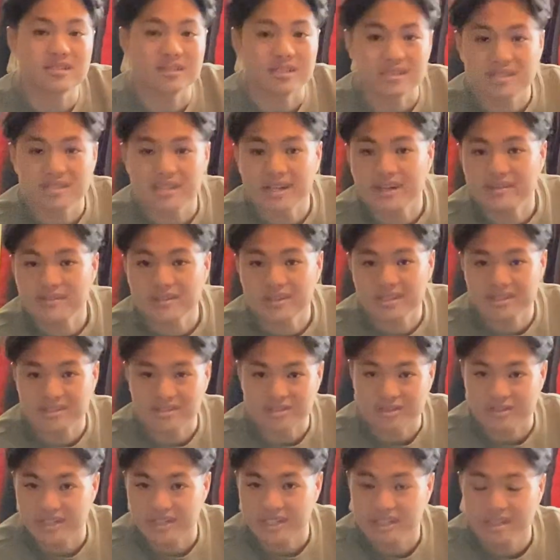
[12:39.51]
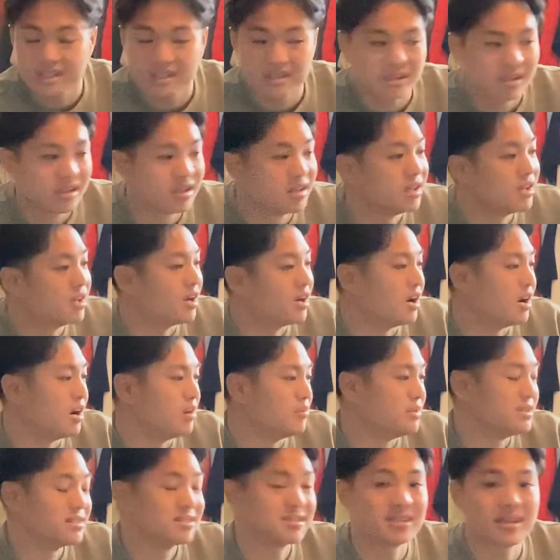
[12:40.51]
let's say everything's green,
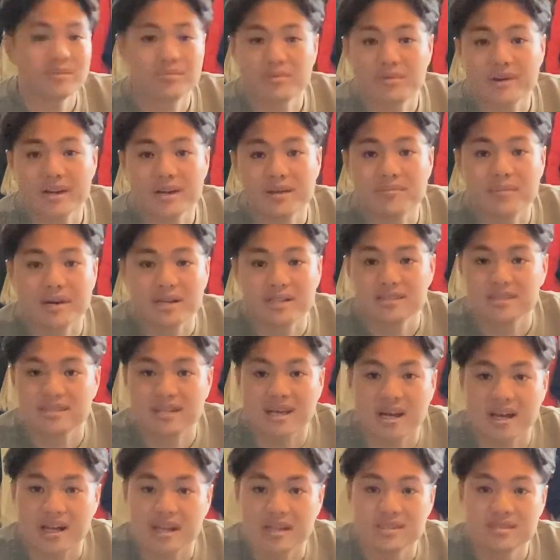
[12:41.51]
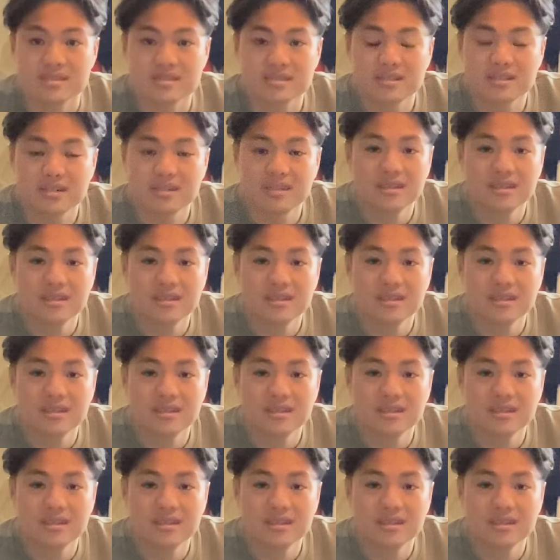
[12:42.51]
it's separated by size.